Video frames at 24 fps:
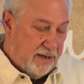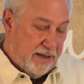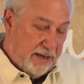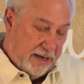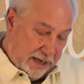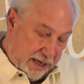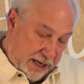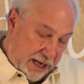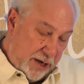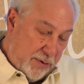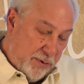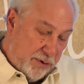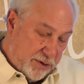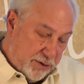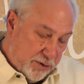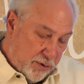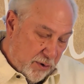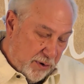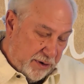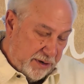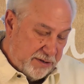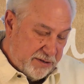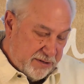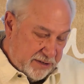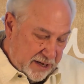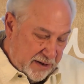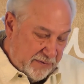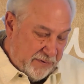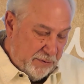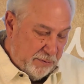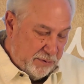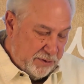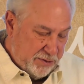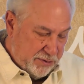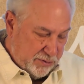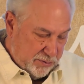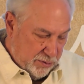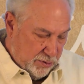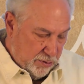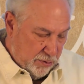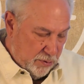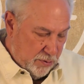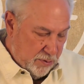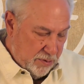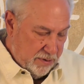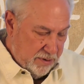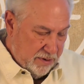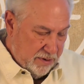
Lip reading: and he was going to see if it was true.